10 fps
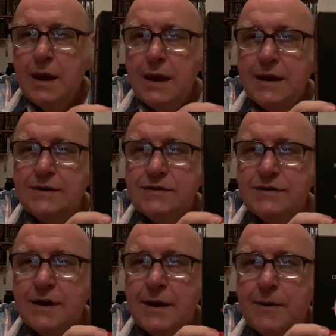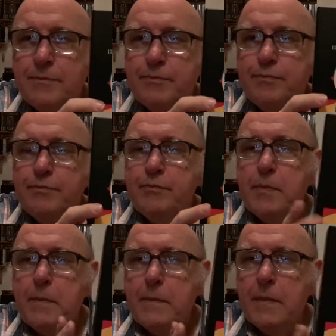It's
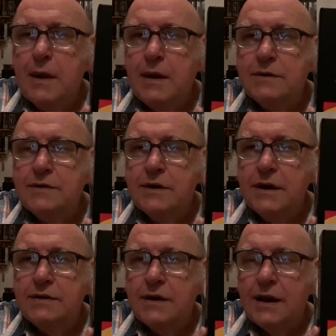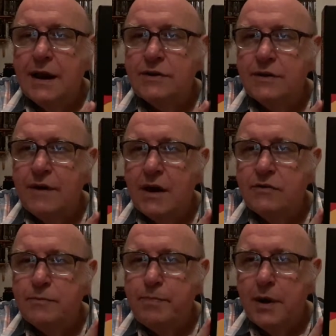a collection of
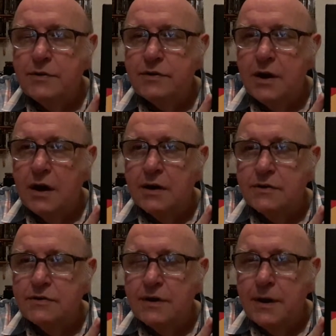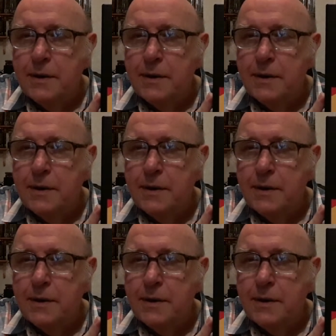100 postcards,